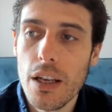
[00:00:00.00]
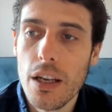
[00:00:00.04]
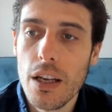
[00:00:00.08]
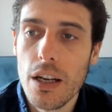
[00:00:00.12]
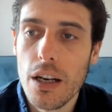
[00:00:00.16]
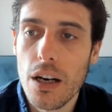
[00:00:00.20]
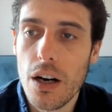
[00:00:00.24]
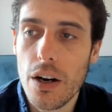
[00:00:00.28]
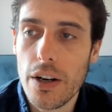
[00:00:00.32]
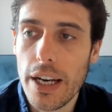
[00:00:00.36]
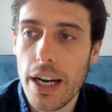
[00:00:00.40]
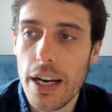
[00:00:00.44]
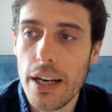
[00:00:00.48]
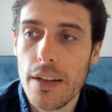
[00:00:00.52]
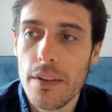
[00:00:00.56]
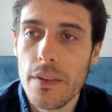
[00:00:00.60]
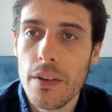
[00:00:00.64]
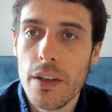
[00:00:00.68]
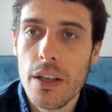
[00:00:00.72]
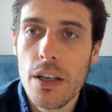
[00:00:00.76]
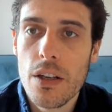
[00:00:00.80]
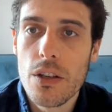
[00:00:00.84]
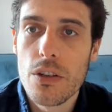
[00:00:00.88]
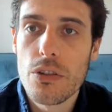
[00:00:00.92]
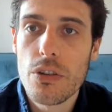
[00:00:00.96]
Okay,
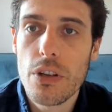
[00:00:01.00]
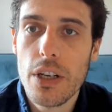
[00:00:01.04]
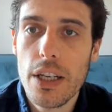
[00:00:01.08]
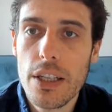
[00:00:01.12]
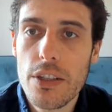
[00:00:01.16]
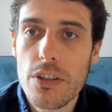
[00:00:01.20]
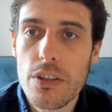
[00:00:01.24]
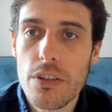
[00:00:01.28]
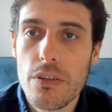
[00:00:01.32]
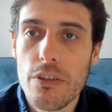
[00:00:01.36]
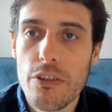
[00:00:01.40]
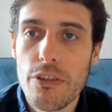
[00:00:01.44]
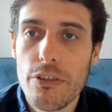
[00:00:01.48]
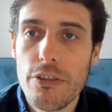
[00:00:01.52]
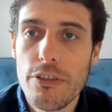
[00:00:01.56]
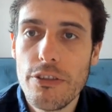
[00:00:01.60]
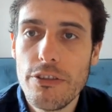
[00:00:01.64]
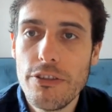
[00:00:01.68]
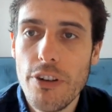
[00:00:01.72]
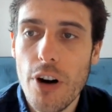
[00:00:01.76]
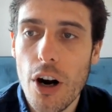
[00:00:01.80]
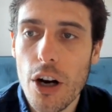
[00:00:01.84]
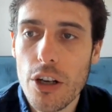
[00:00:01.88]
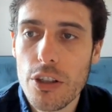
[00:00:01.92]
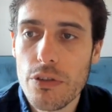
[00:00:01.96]
so let's
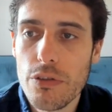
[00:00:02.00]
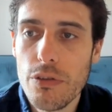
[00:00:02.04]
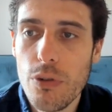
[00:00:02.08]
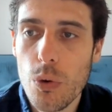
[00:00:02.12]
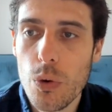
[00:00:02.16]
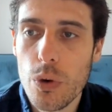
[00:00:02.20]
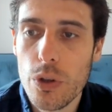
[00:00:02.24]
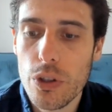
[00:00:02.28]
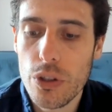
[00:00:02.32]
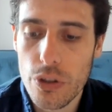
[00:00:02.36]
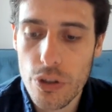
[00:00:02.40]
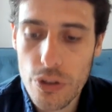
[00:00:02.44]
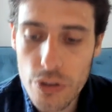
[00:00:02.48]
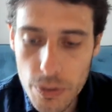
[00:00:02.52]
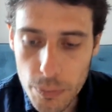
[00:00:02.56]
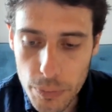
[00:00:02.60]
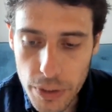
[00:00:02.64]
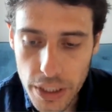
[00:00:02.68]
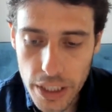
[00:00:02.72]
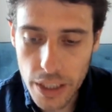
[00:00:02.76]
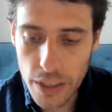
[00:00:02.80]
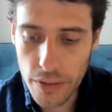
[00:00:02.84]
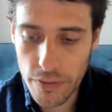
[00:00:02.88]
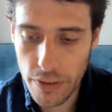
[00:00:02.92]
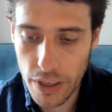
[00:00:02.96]
fast forward to some
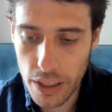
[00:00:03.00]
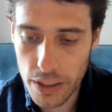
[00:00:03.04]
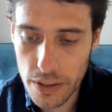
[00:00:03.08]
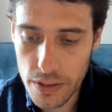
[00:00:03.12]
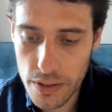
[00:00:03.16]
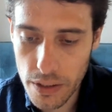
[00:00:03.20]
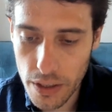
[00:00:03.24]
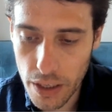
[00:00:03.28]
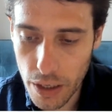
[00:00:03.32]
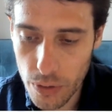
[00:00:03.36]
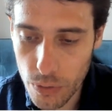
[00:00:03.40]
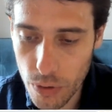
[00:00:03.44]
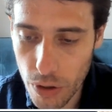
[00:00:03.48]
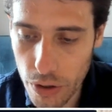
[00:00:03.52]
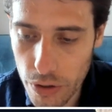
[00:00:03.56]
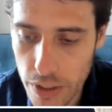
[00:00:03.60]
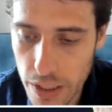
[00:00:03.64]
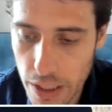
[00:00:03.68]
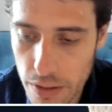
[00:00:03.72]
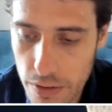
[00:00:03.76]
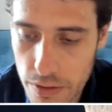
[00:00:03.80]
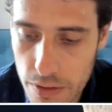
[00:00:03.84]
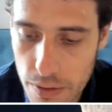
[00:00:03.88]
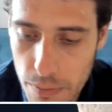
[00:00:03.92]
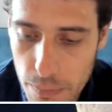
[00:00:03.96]
key events, and I wrote
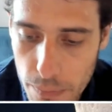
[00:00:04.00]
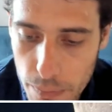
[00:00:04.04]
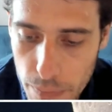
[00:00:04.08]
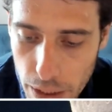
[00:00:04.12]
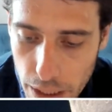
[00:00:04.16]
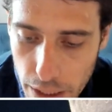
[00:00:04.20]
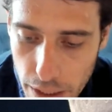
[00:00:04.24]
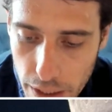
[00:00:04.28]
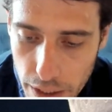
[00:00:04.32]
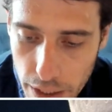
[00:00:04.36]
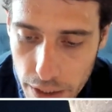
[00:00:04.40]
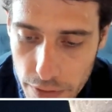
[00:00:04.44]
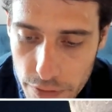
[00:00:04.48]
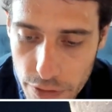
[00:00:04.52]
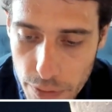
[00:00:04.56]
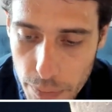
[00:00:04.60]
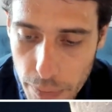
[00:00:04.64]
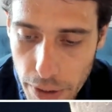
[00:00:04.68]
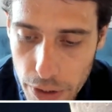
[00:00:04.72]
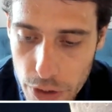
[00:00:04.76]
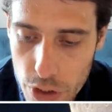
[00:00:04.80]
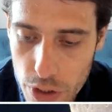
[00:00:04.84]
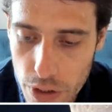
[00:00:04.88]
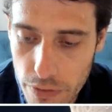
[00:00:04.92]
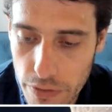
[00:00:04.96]
down some
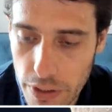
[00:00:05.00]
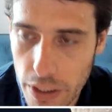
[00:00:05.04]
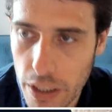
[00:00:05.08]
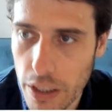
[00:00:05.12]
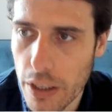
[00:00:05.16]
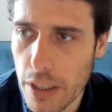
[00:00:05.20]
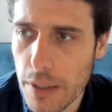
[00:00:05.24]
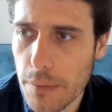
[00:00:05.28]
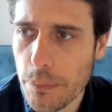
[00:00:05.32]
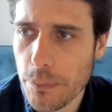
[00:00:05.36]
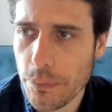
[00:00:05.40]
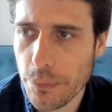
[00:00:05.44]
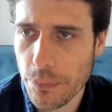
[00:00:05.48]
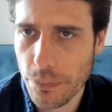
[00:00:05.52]
information over here.